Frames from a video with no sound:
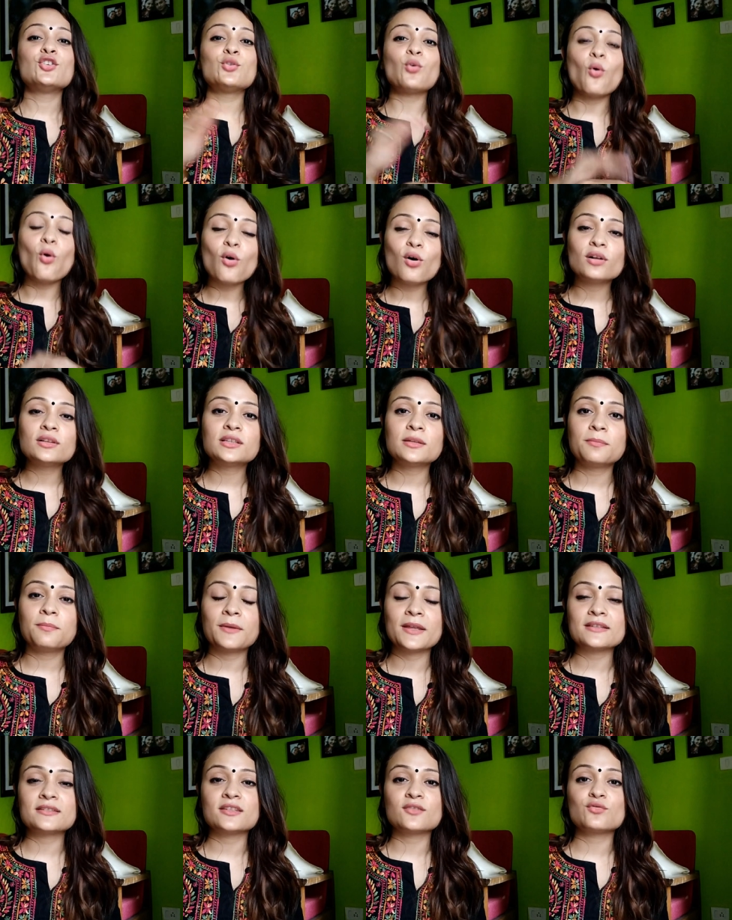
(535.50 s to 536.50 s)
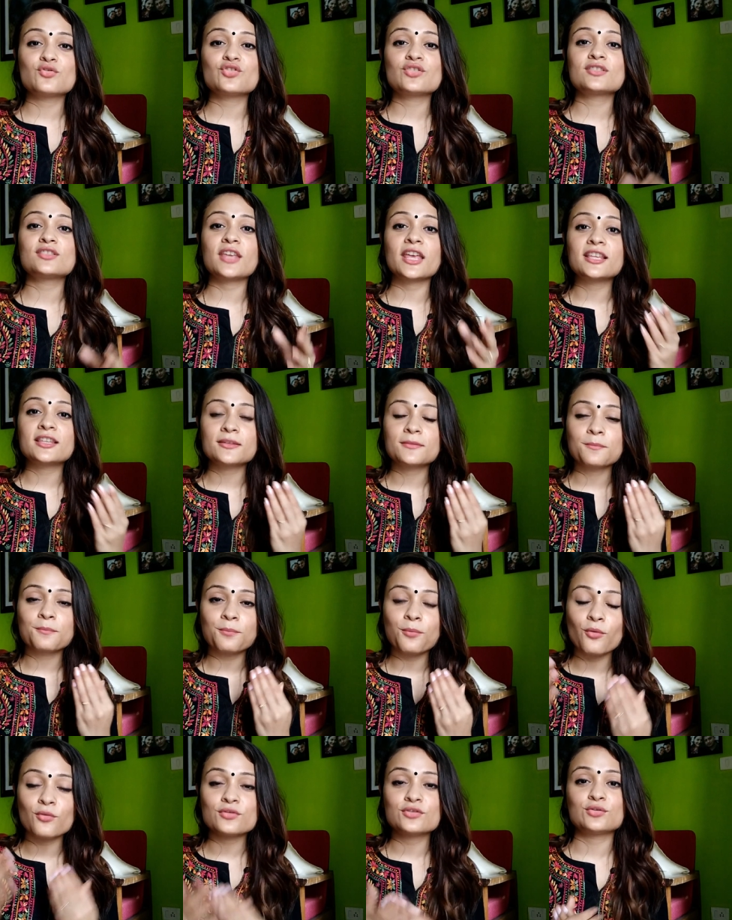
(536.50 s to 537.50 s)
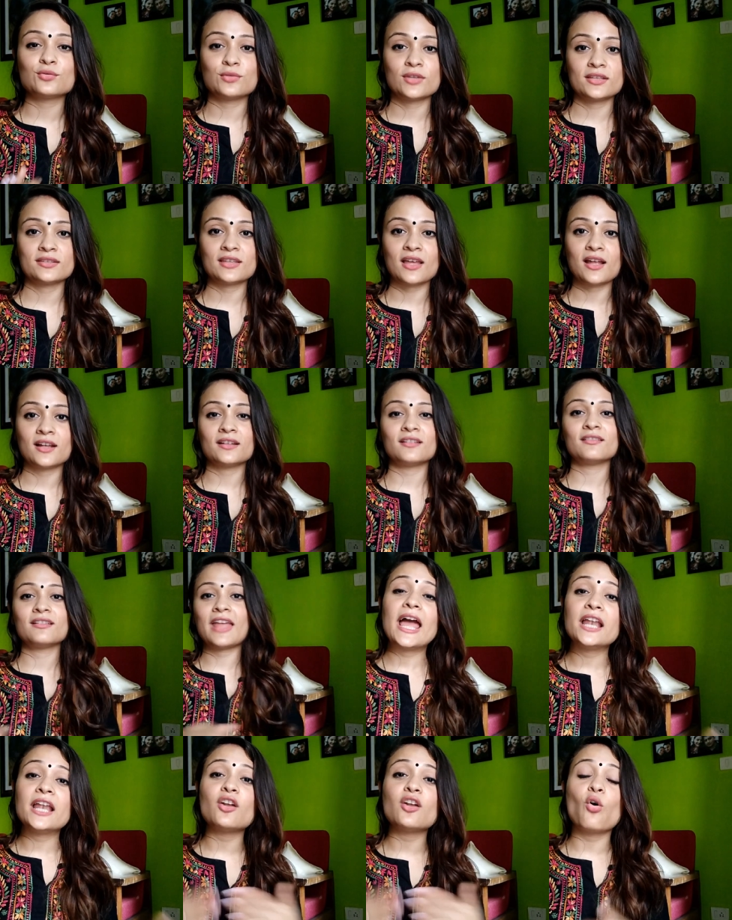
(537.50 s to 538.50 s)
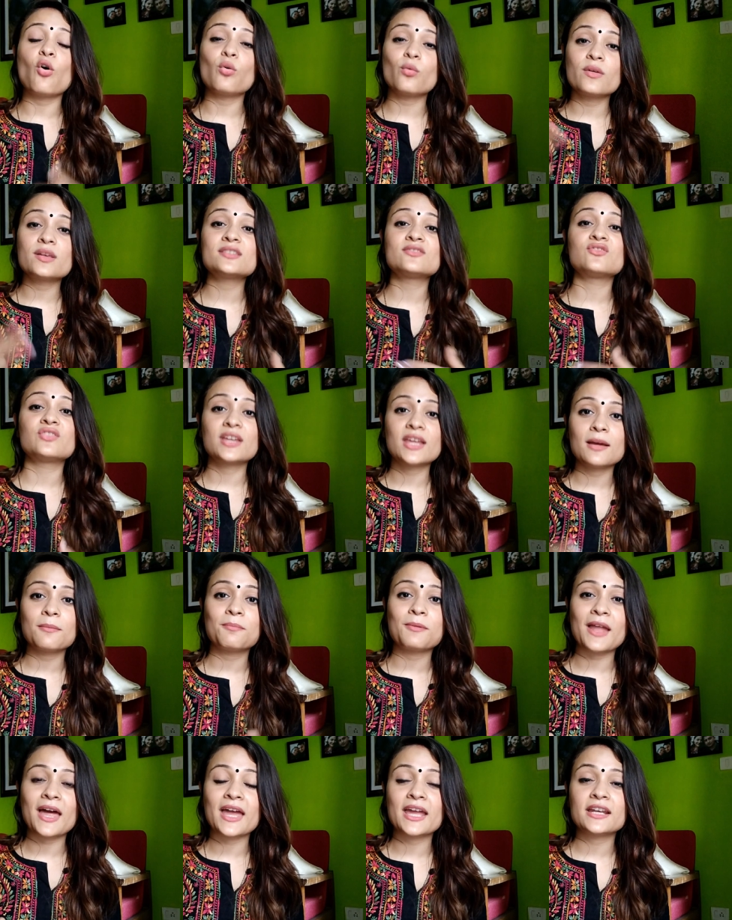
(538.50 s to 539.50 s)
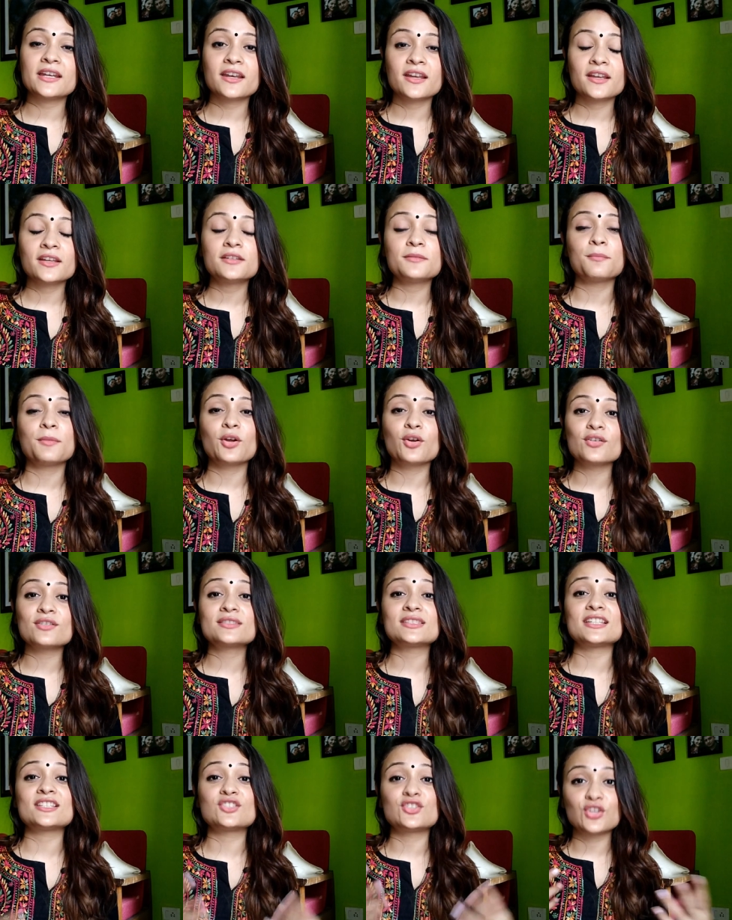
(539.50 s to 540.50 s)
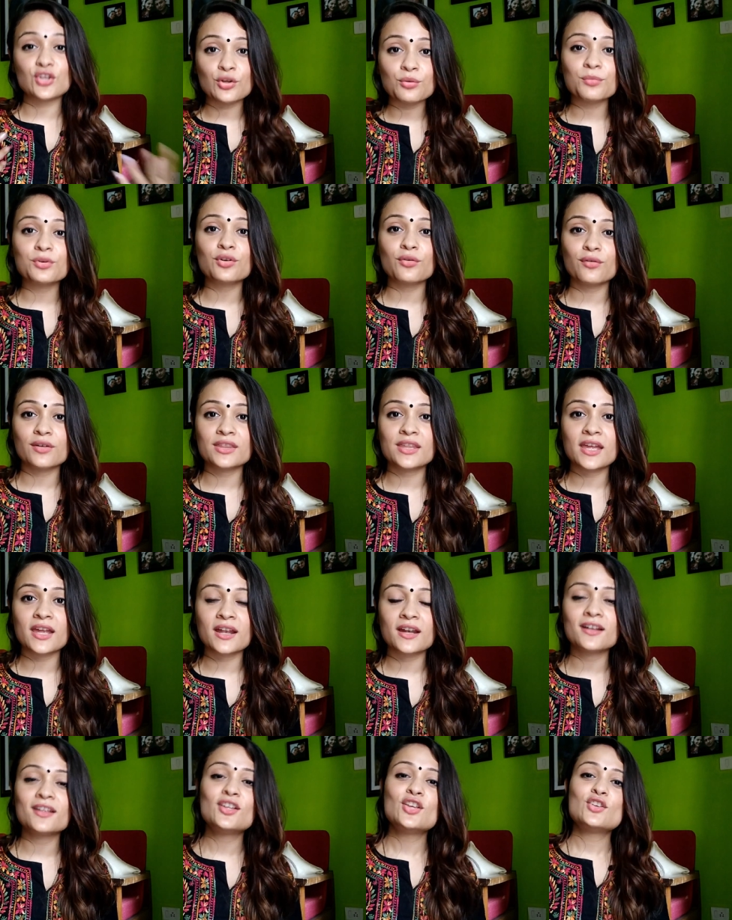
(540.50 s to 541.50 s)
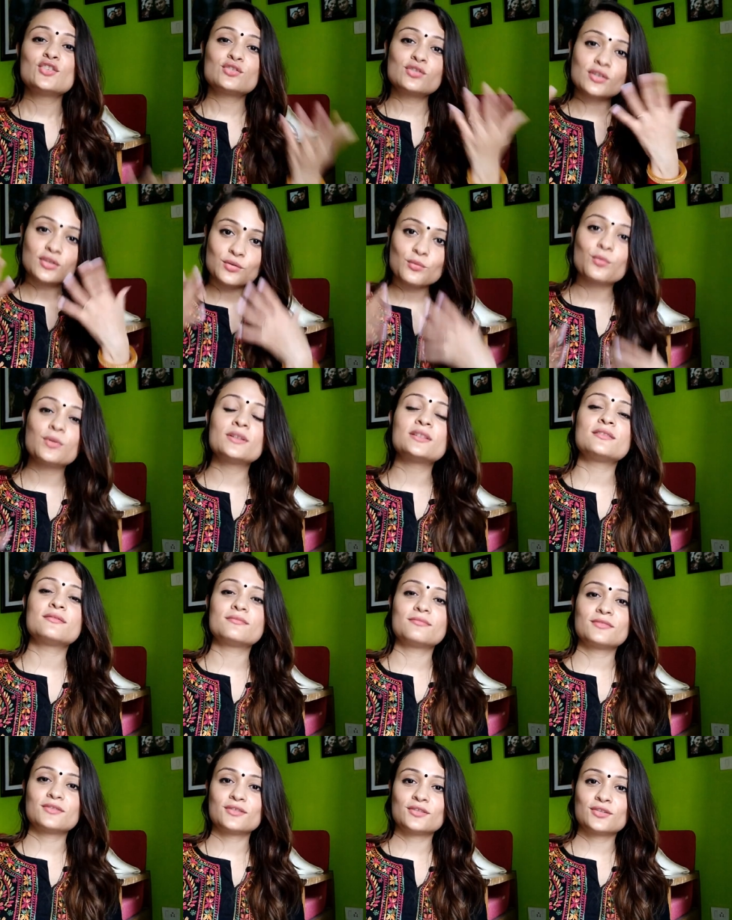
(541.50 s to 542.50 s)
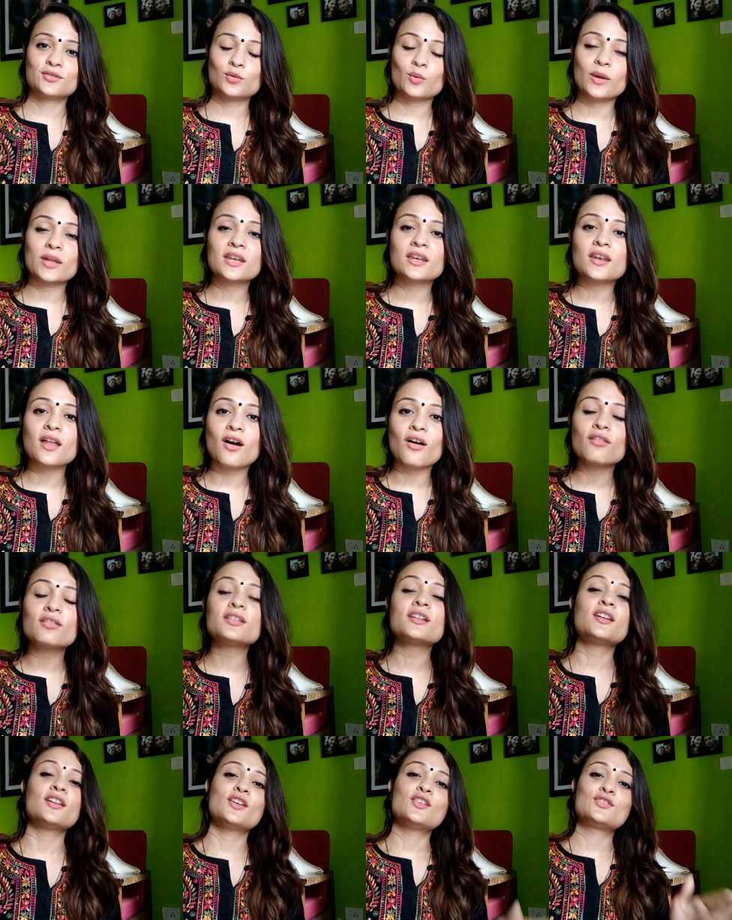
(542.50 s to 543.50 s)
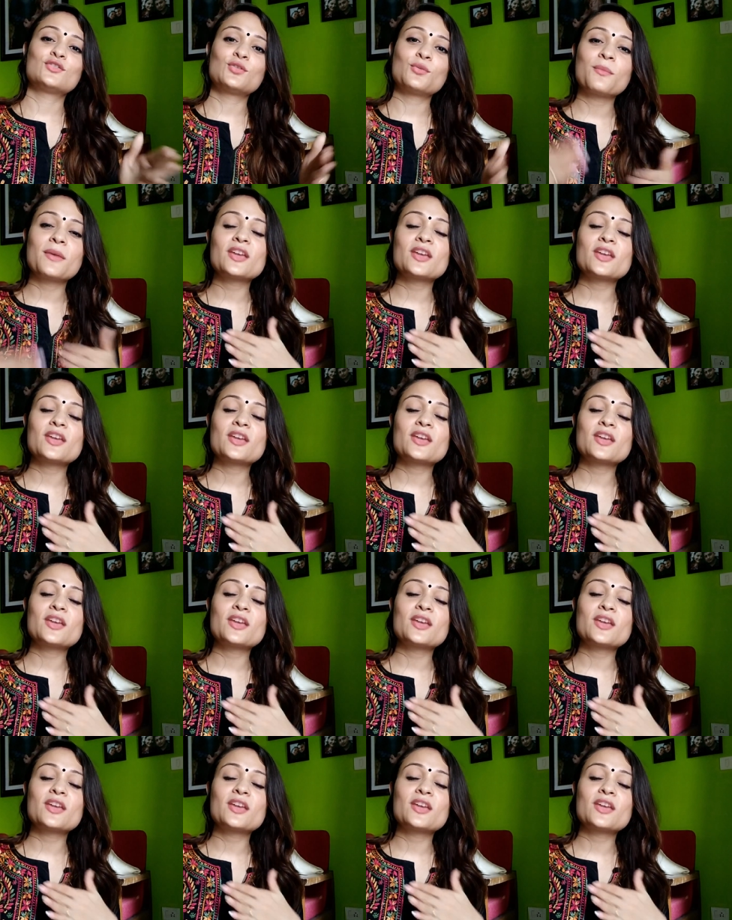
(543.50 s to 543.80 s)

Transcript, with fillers: to all the places which is exposed to the sun, and always reapply it because it's humid over there, so you will sweat it out. So